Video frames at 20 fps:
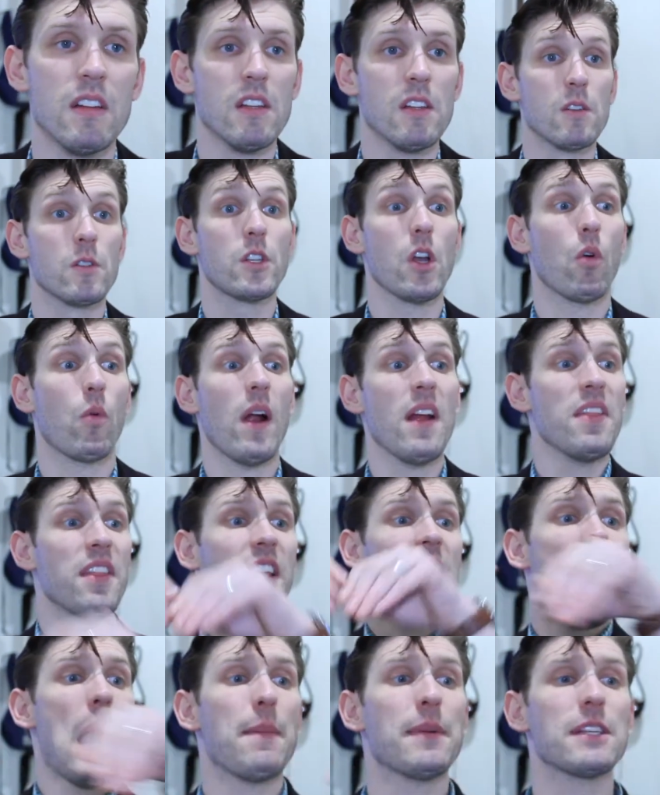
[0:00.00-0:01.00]
So, write in the
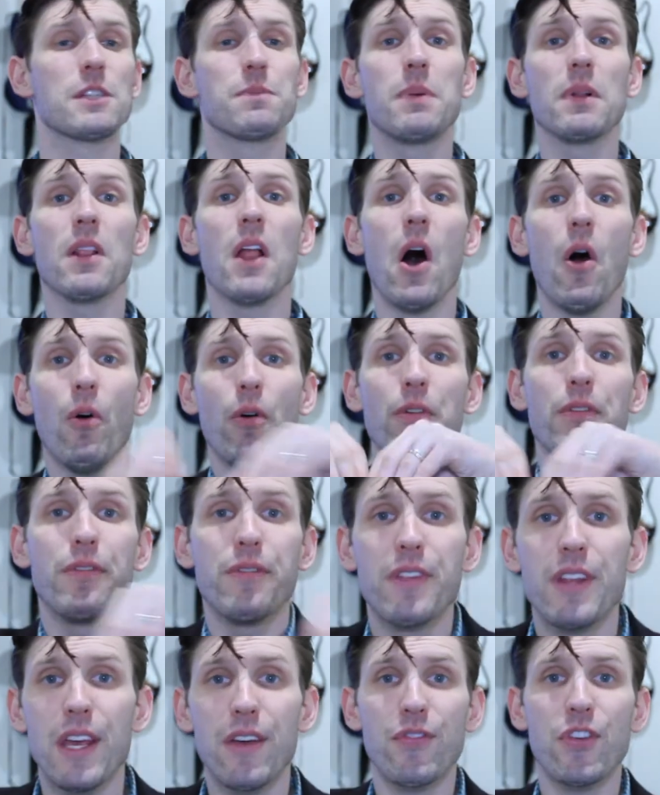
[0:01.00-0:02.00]
comments below
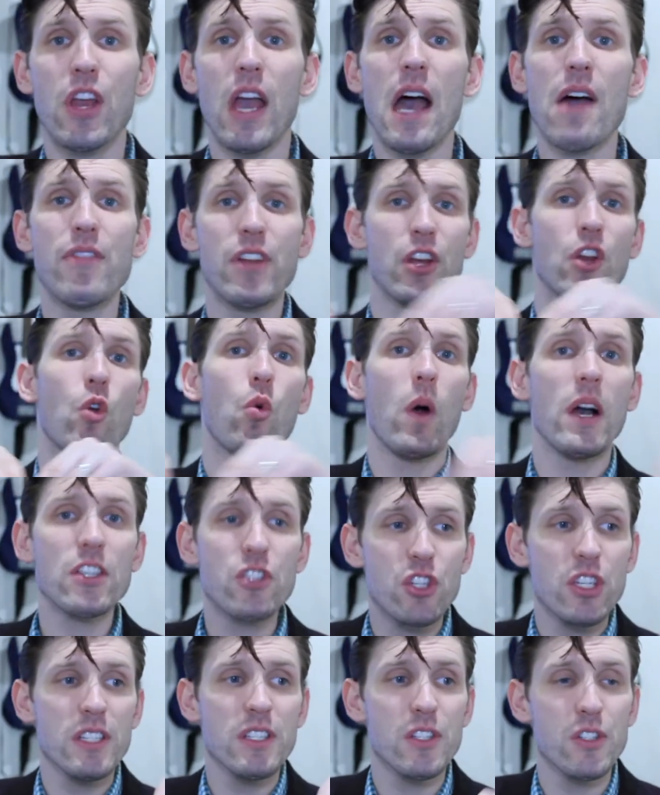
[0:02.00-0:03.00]
if you have any
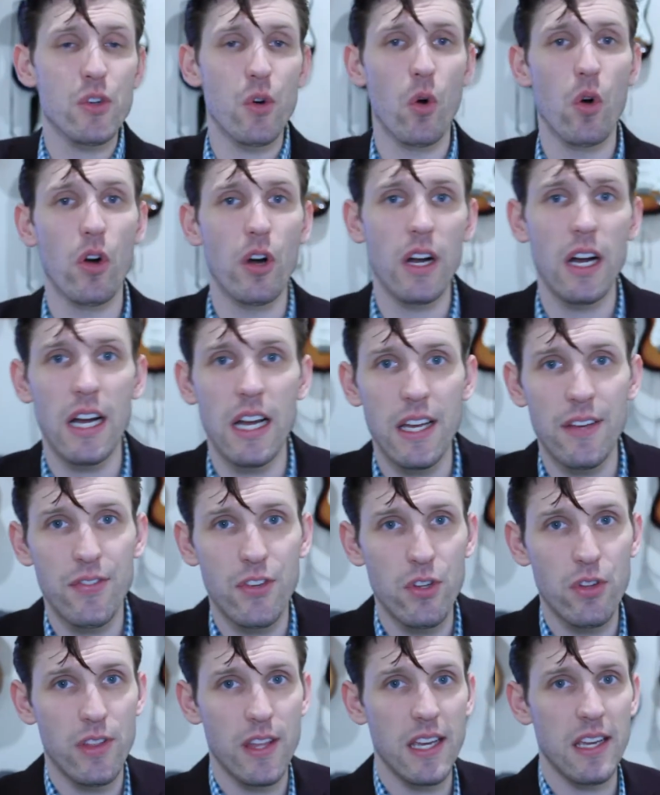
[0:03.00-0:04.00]
questions or uh, if
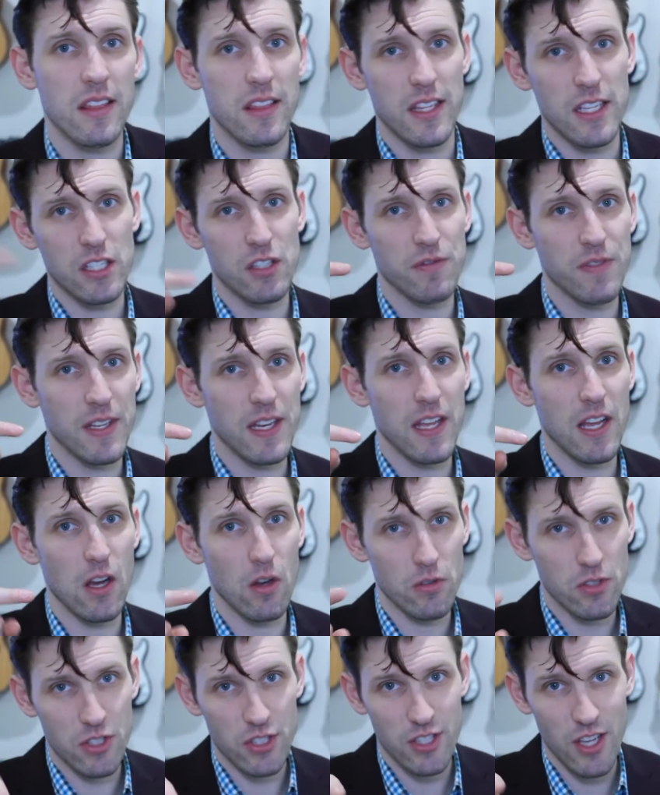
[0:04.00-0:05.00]
you think this video
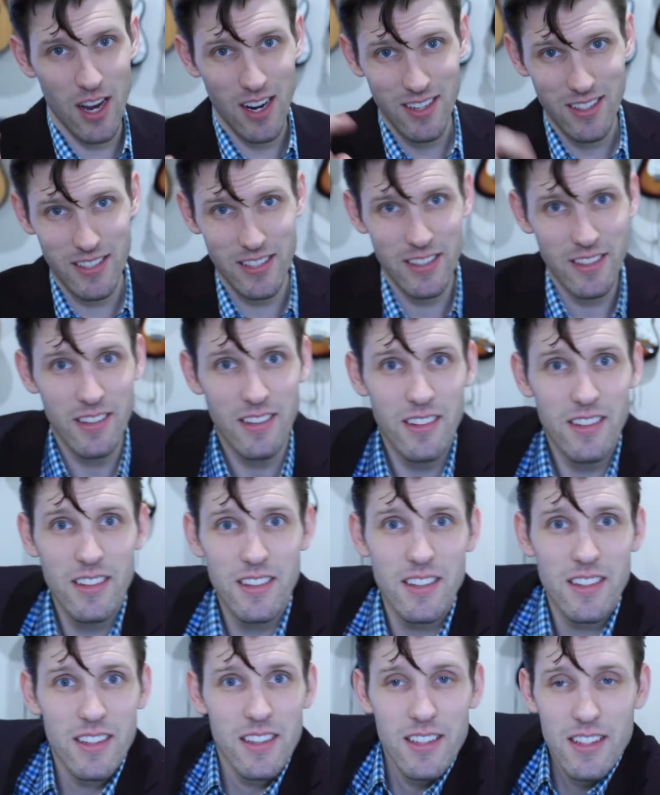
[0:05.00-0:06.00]
sucked.
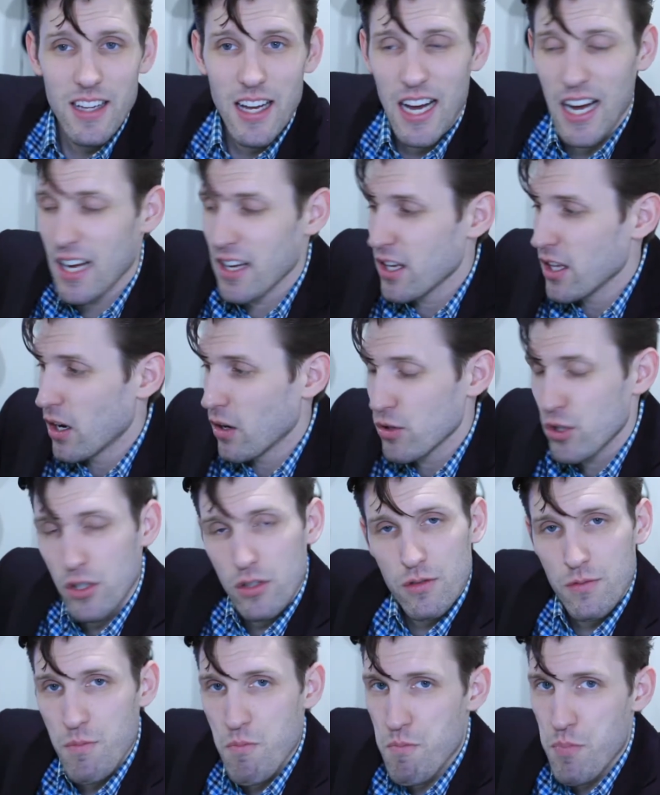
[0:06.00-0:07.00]
Uh, you know, just
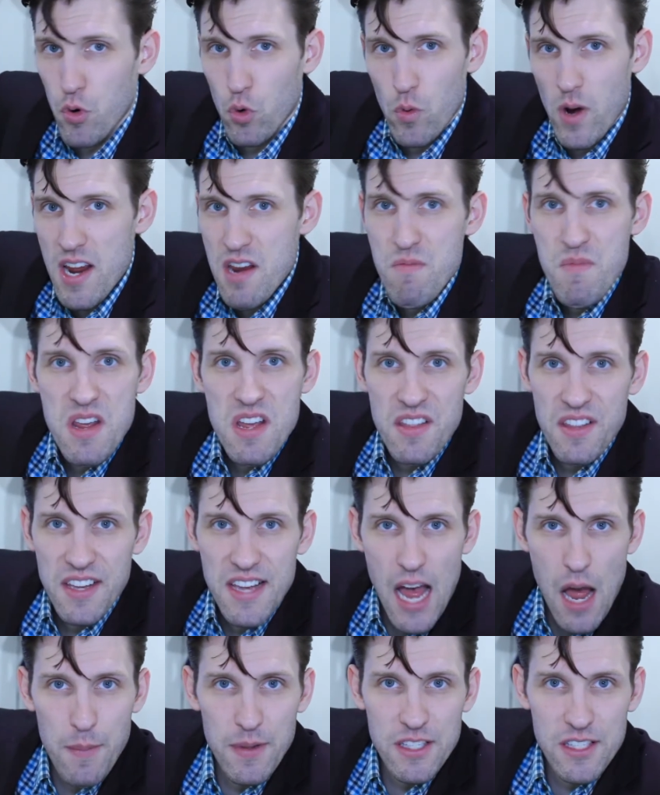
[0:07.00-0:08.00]
berate me in the
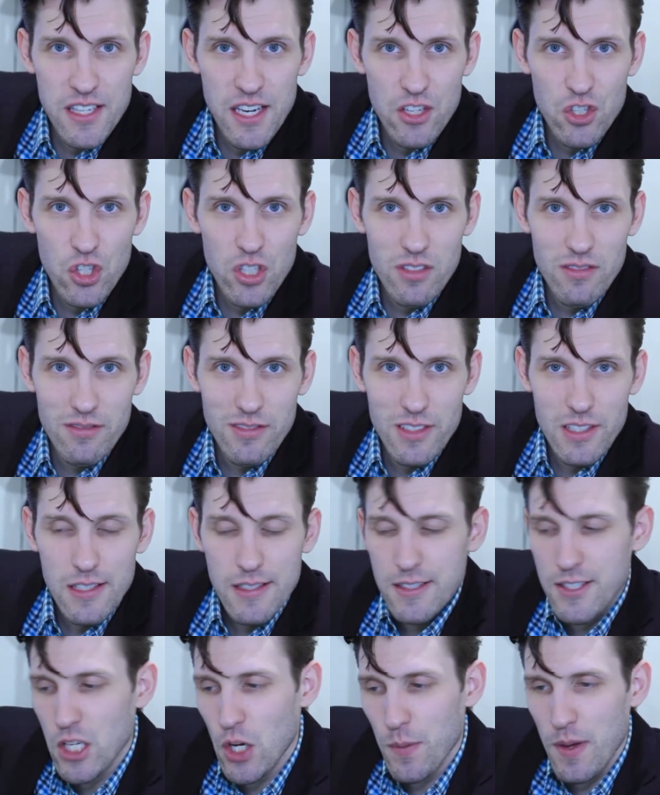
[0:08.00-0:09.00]
comment section.
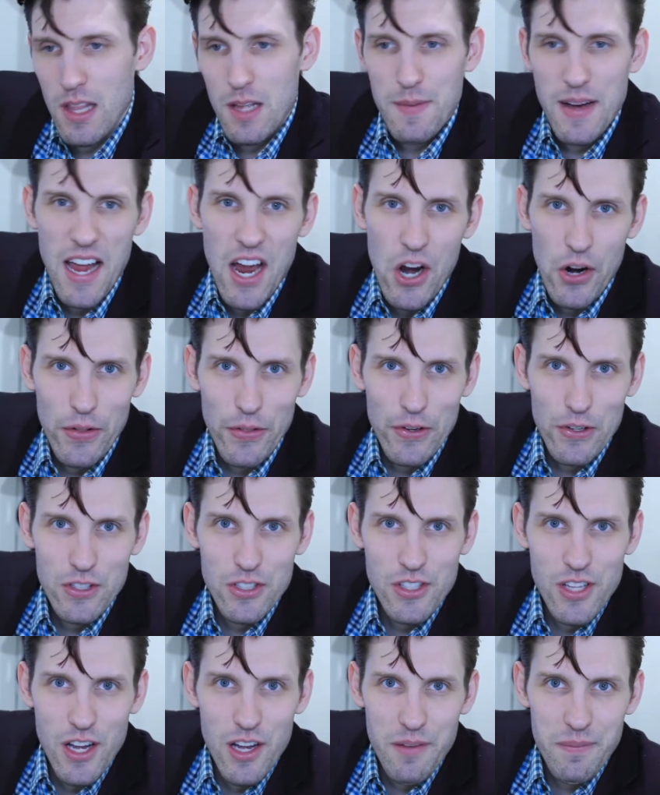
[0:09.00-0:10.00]
Tell me that my hair looks
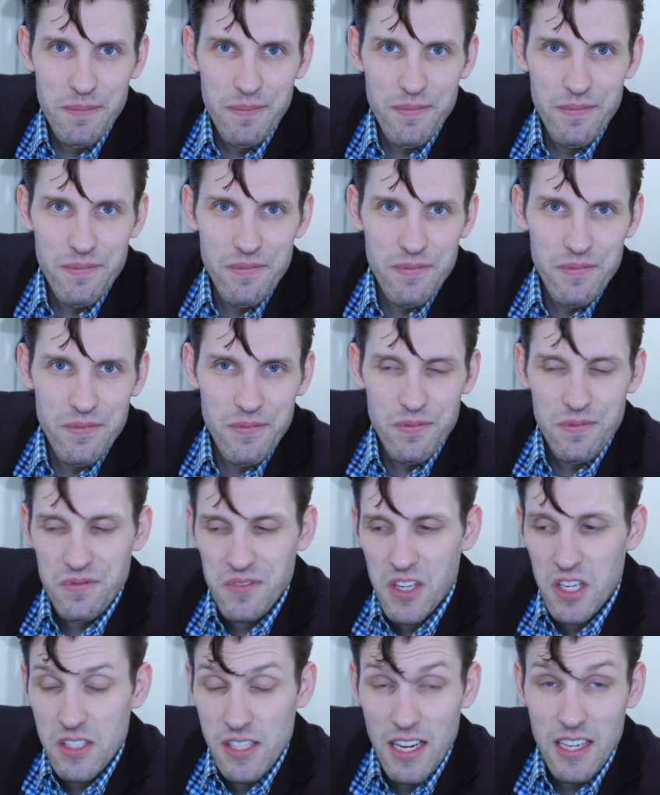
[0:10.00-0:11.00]
dumb.
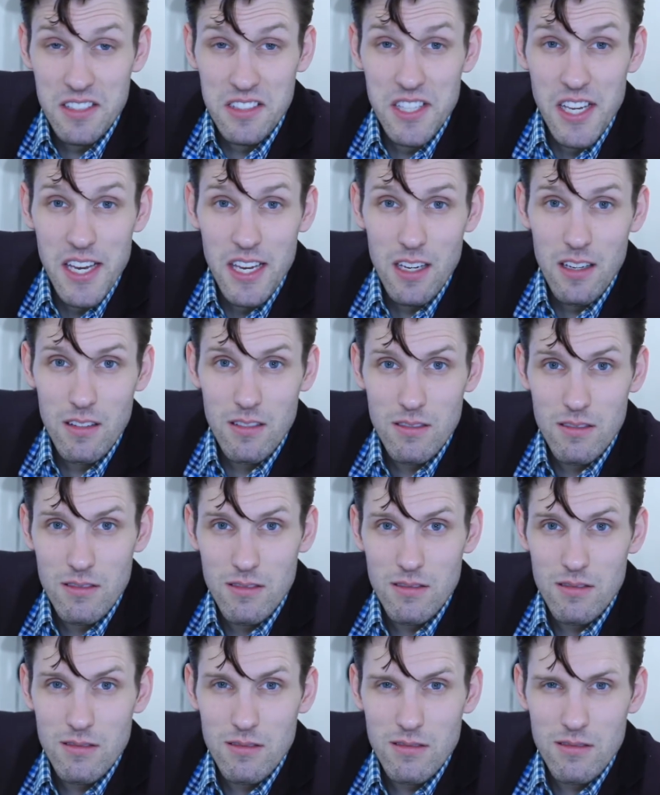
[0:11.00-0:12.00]
Because I can take it.
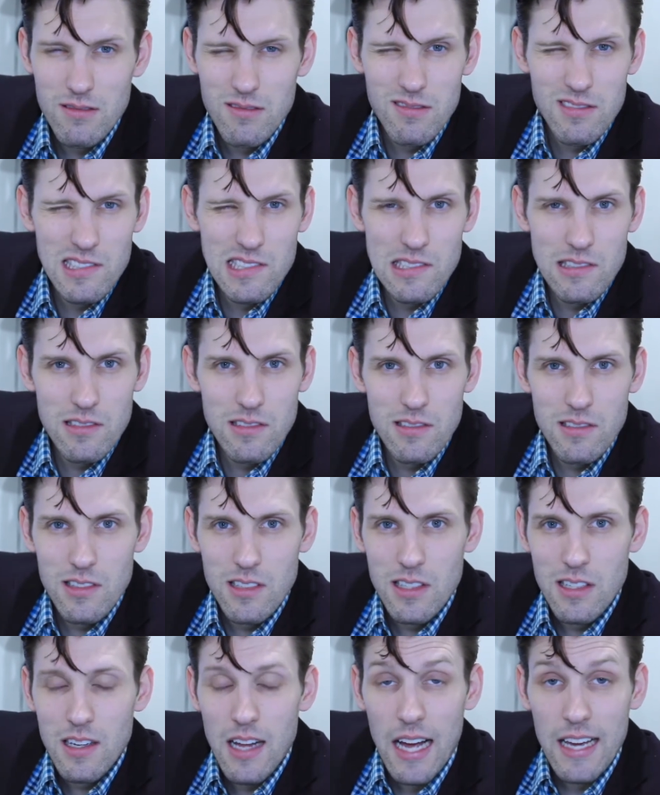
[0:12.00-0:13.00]

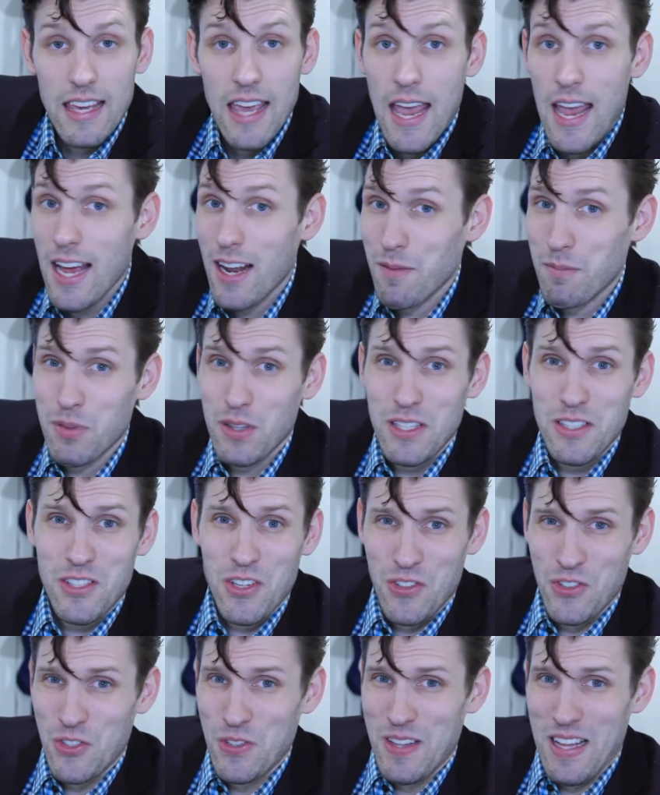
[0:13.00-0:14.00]
I can't. Please
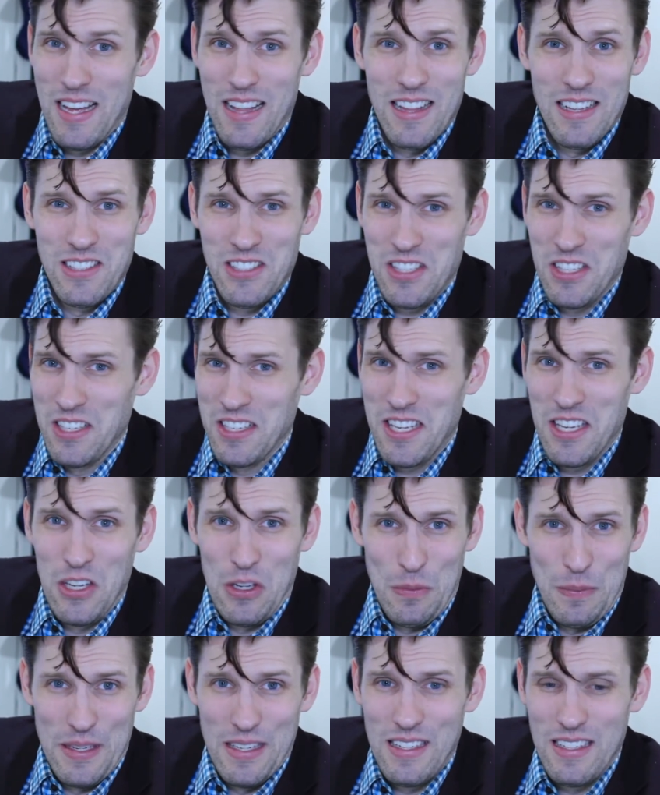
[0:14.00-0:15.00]
don't do that. That's going to
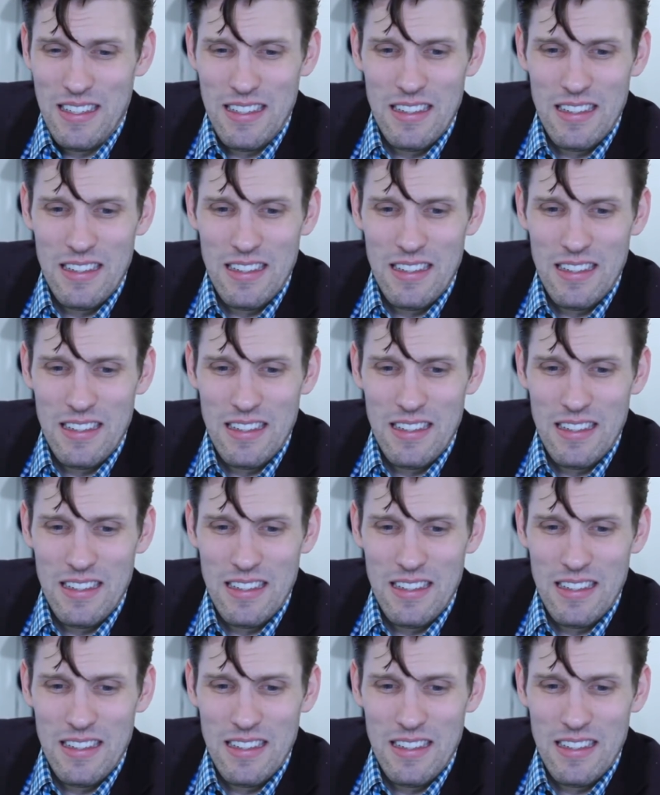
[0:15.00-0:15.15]
kill me.